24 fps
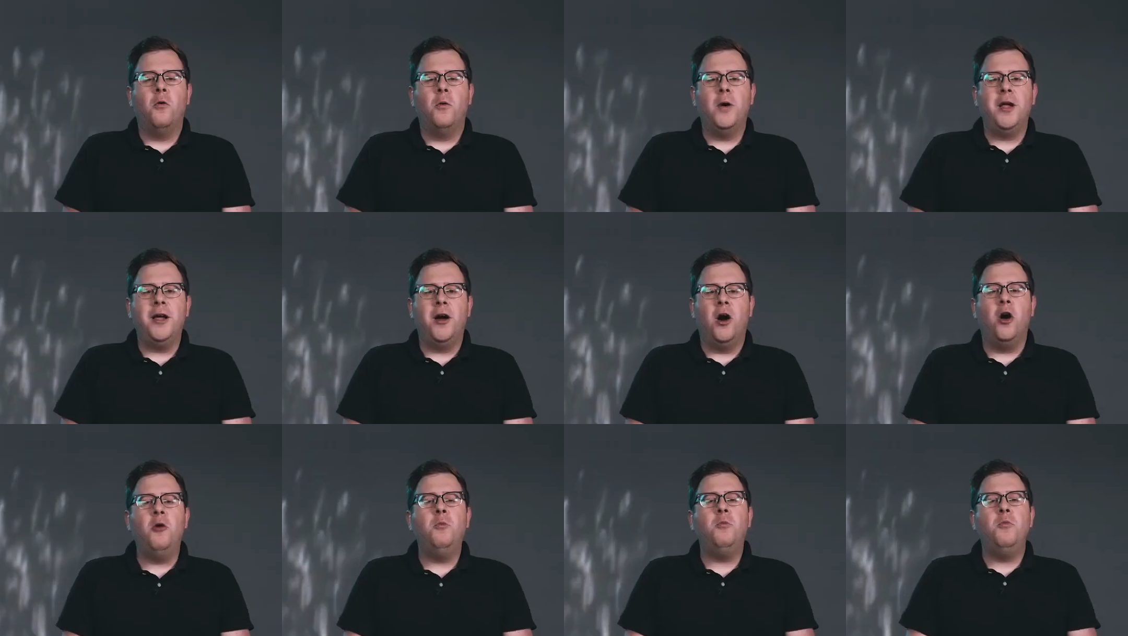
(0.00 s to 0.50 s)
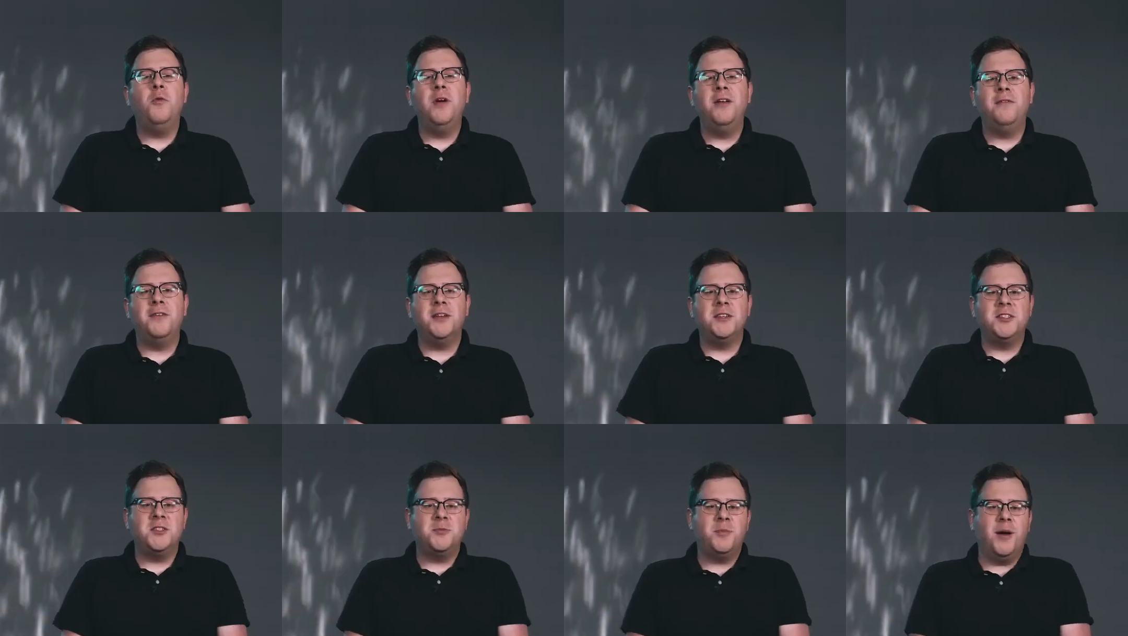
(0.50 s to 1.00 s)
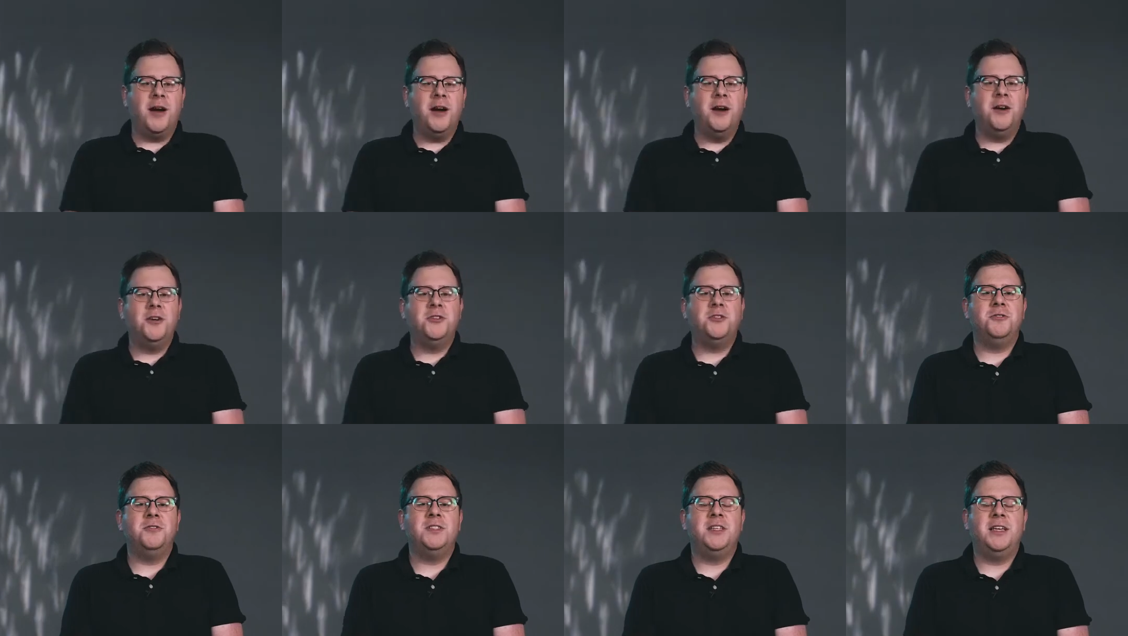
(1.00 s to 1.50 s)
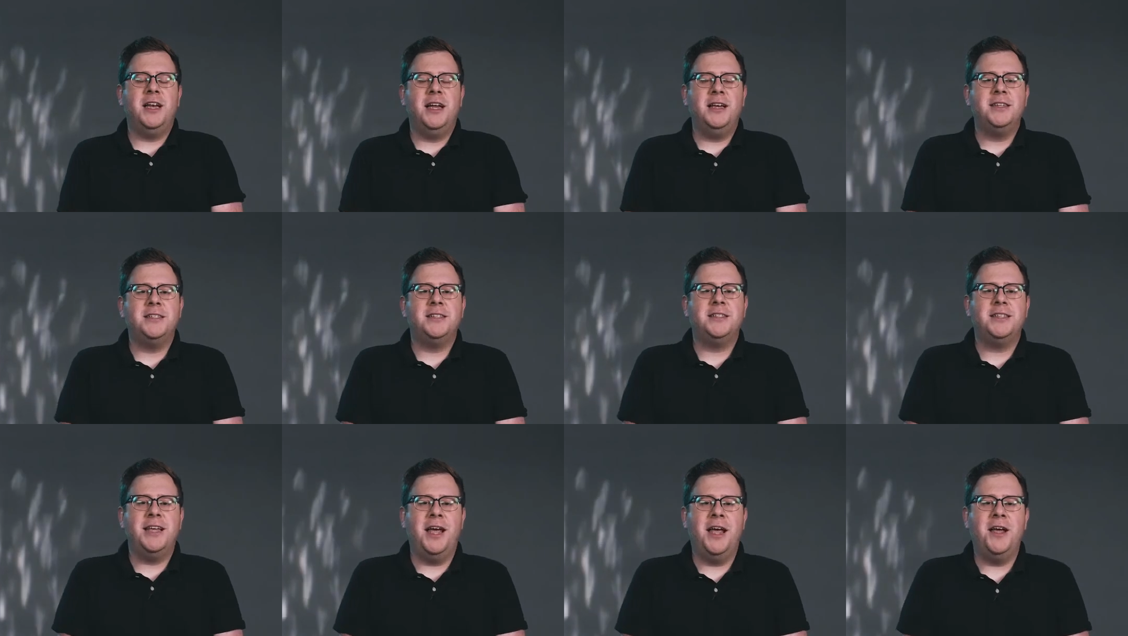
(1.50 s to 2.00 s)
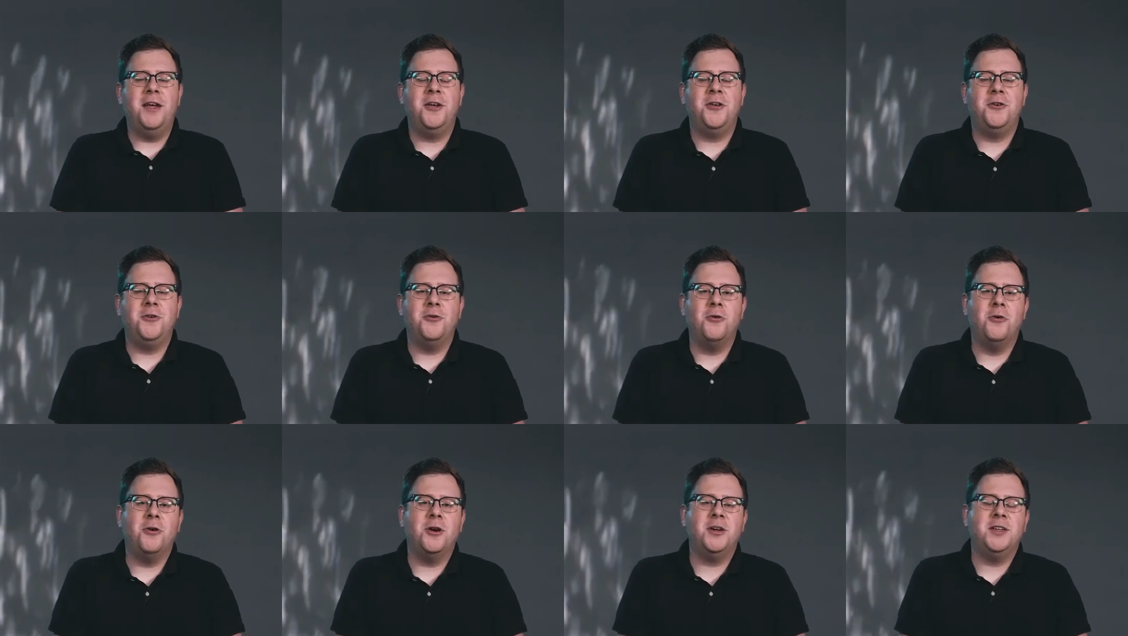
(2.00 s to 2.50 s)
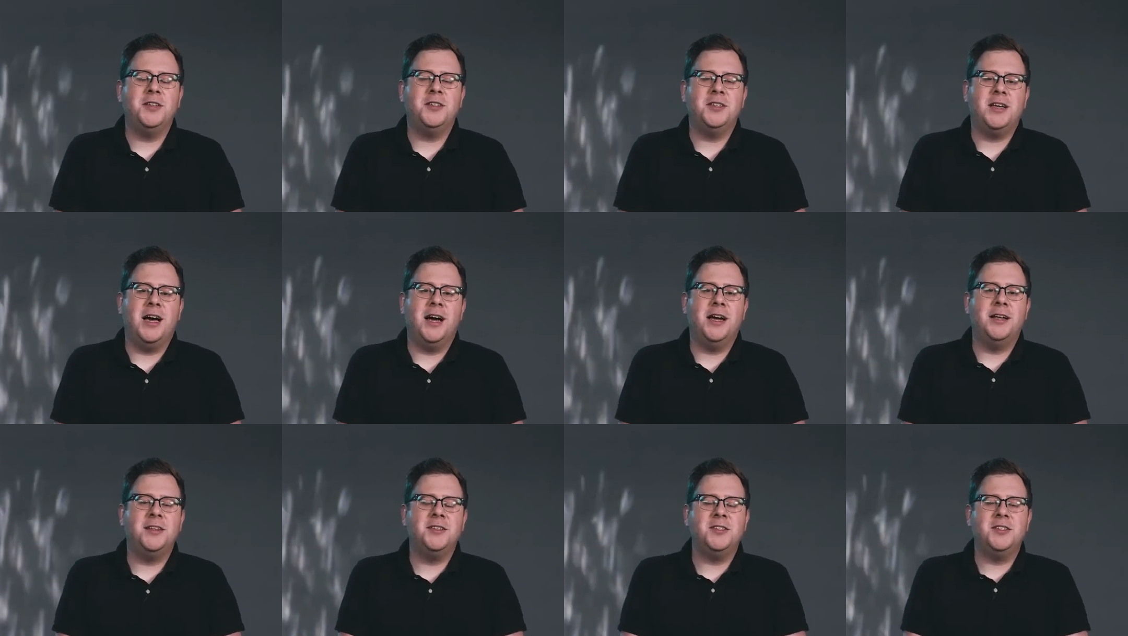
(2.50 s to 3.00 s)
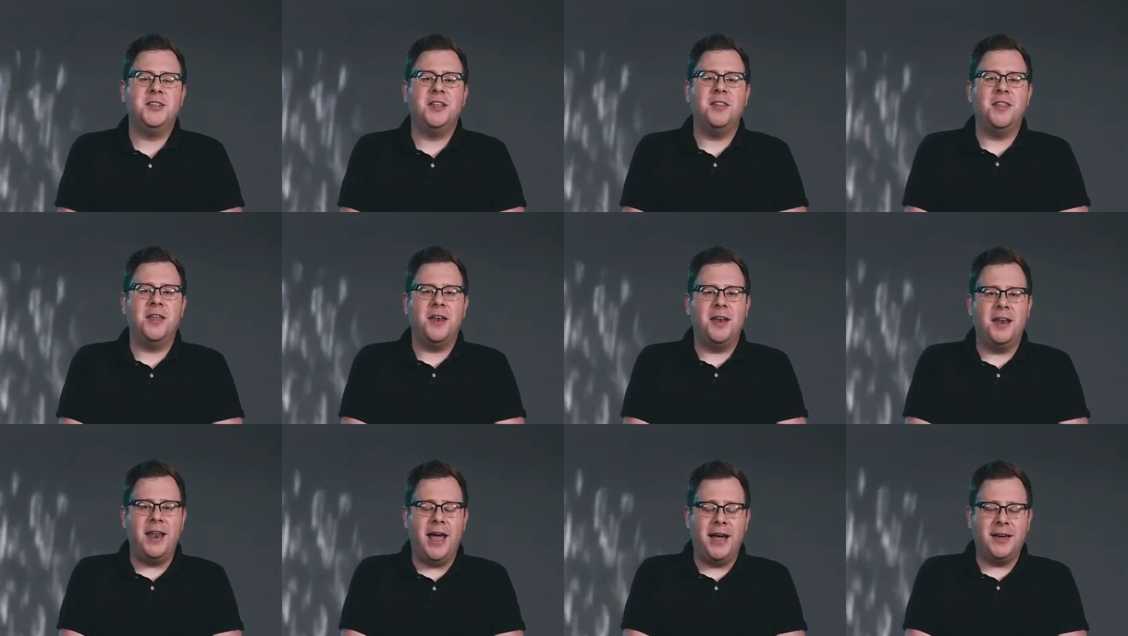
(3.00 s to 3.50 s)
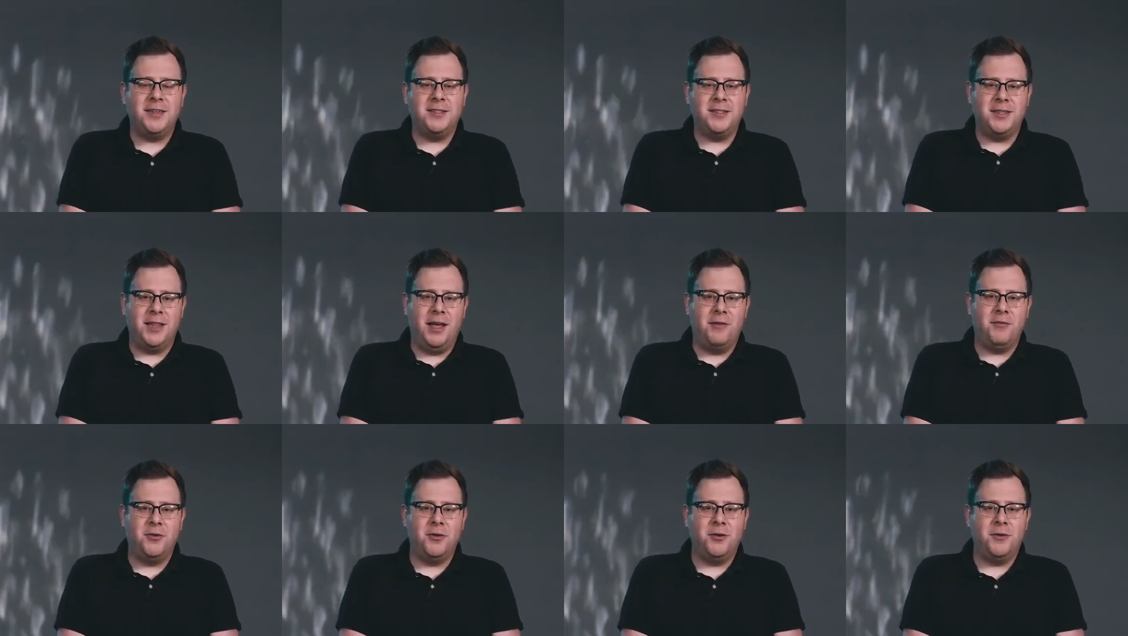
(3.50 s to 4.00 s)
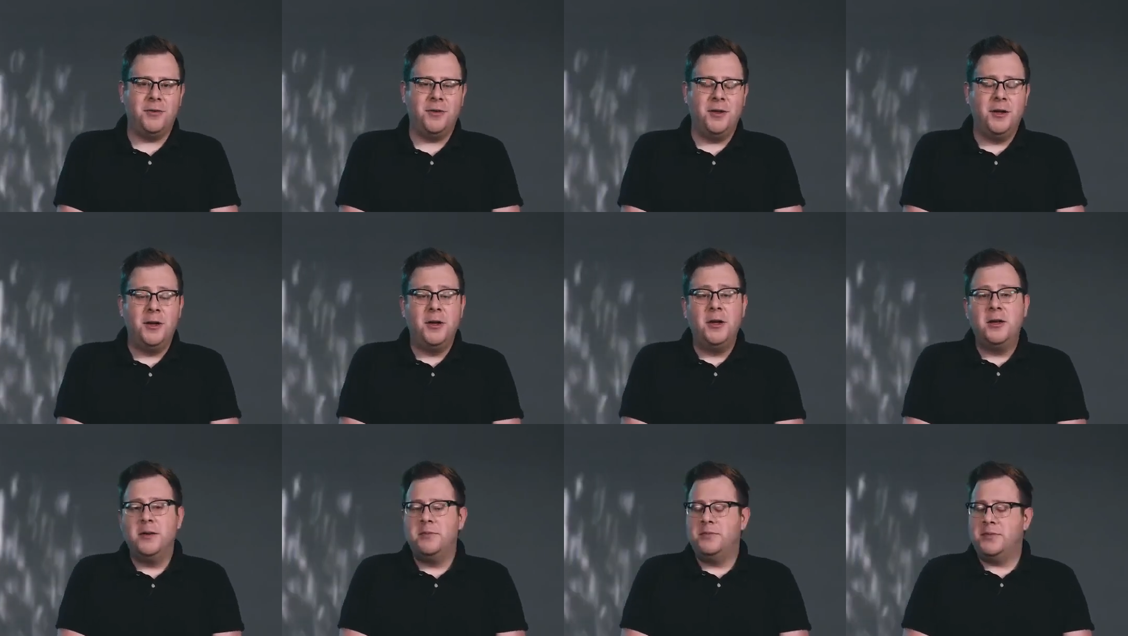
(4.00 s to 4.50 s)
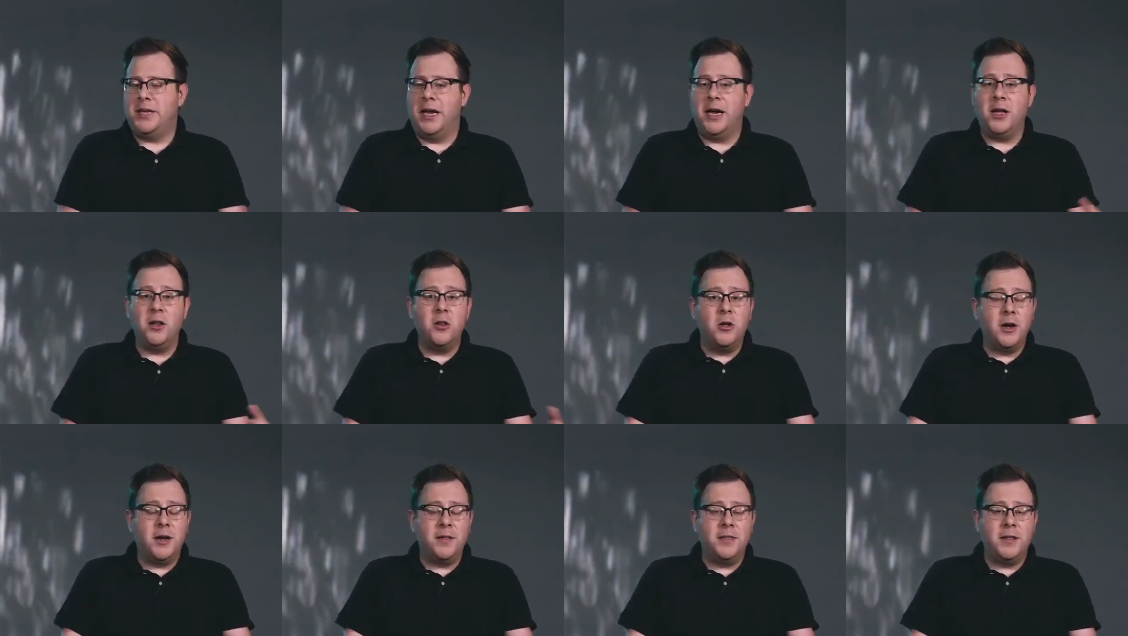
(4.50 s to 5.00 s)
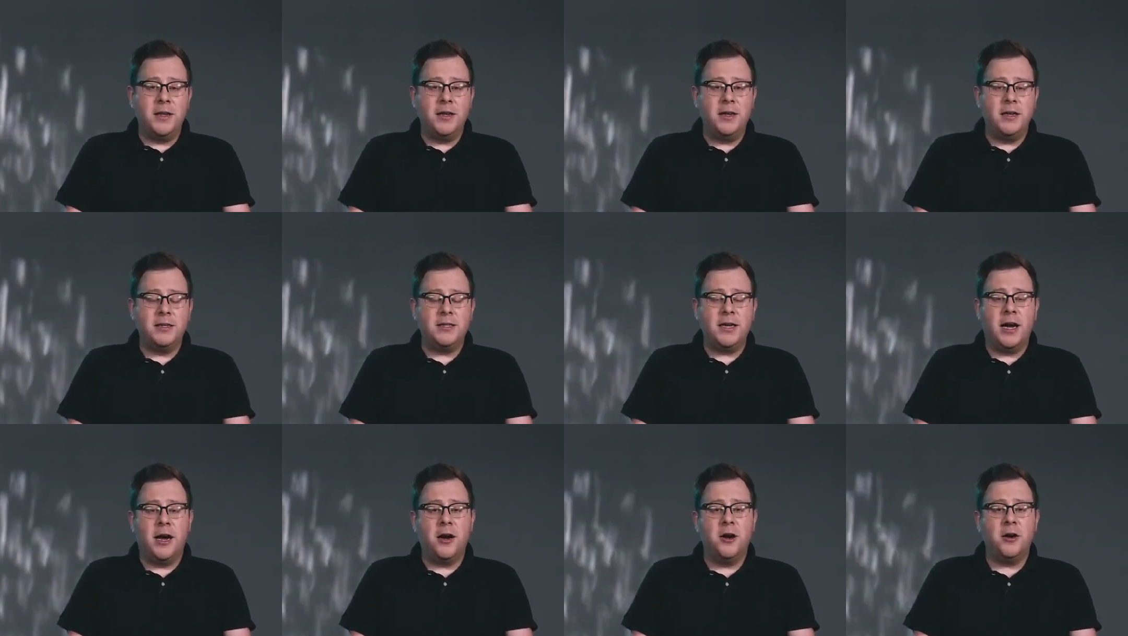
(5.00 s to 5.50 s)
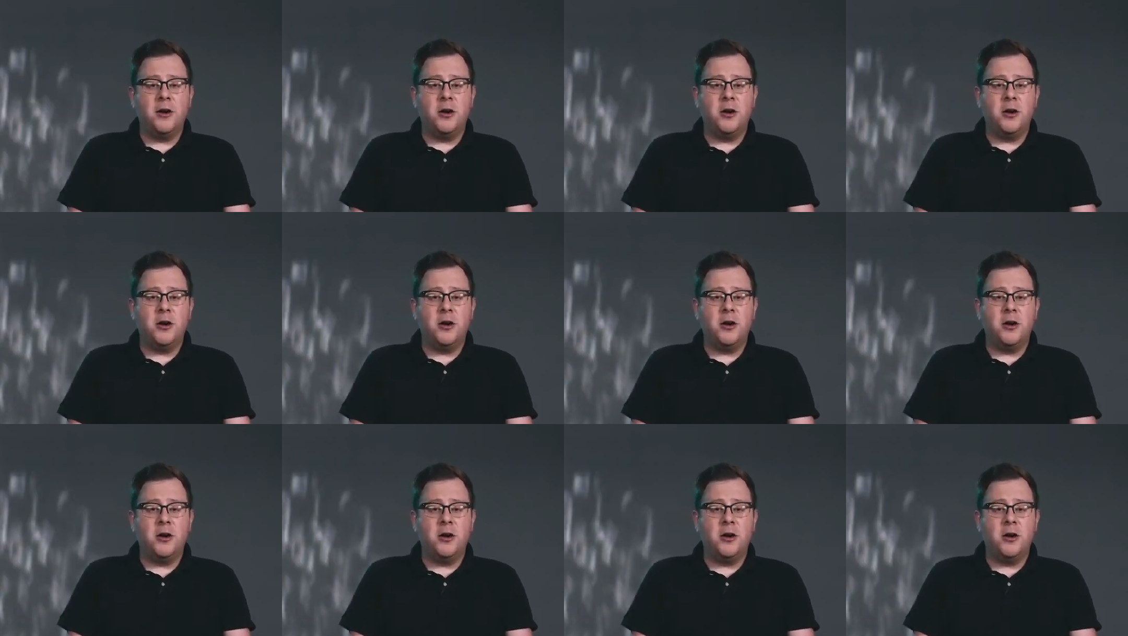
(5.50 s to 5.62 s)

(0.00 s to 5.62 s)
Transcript: We hope we've inspired you today to take your designs to the next level. Take a look at the entire